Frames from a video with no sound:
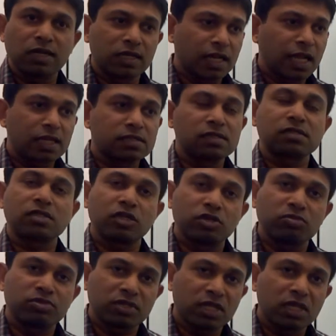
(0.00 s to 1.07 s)
analysis
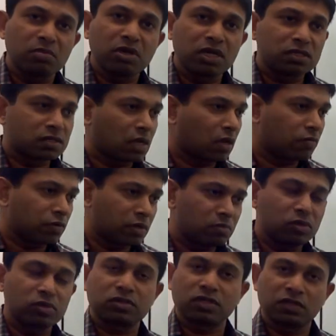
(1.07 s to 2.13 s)
cube schemas covering
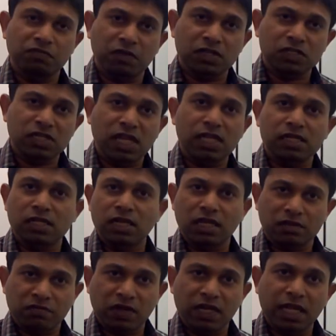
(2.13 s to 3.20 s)
most of the functionality like
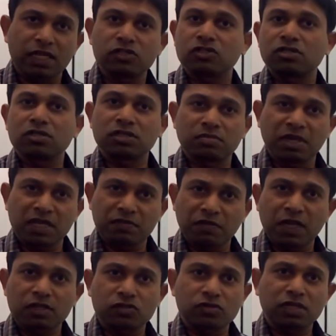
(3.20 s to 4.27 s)
financials,
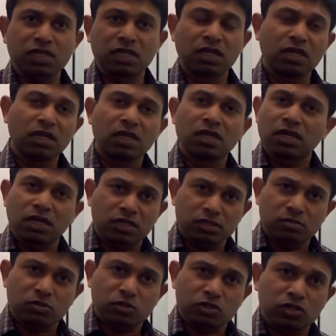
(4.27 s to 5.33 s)
manufacturing,
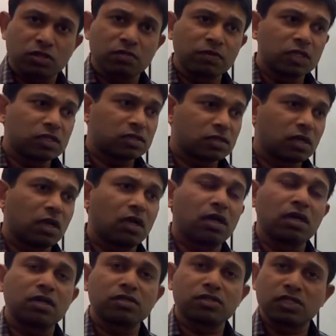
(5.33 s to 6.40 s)
customer service,
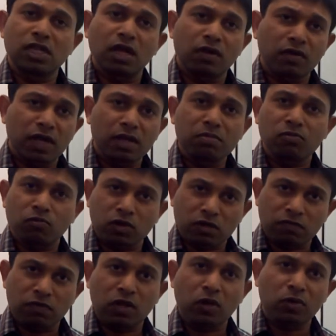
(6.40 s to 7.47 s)
CRM,
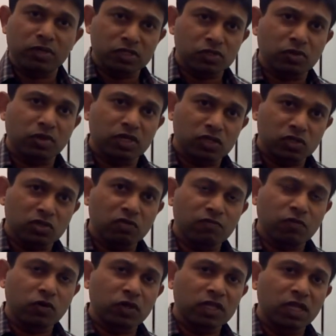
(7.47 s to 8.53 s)
workflow, and so on and so
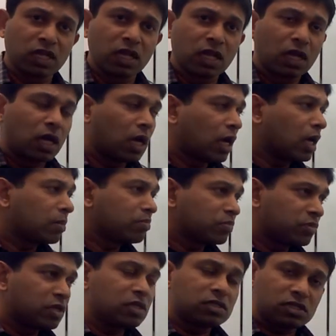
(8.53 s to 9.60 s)
forth.
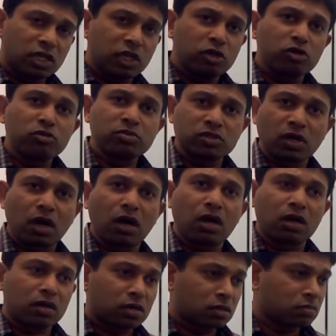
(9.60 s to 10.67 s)
These cubes
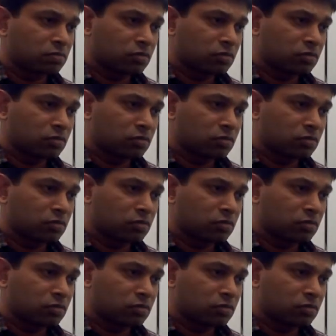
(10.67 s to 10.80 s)
are,